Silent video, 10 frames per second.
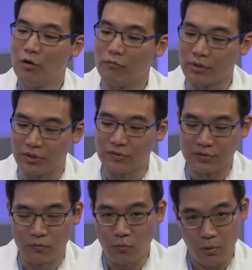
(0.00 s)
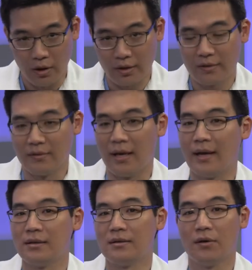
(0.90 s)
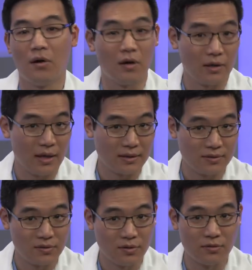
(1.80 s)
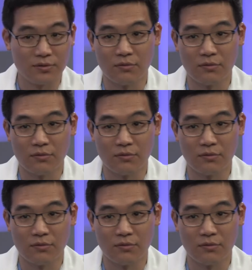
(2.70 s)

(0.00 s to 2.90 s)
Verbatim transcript: reduce the work that the heart has to do.